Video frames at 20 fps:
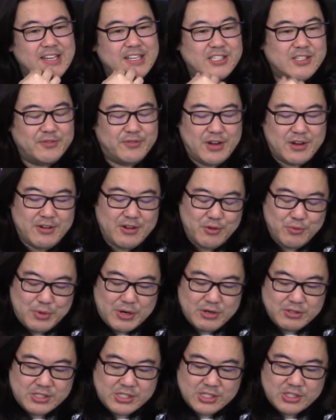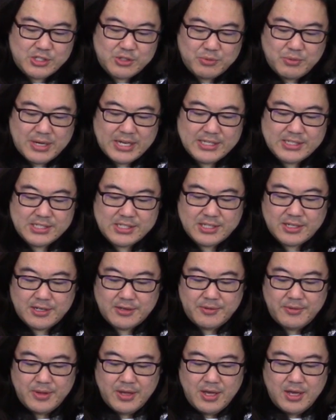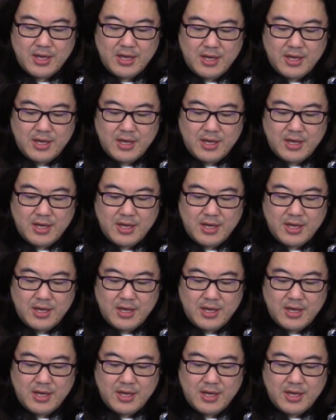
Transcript: It's a very weird situation.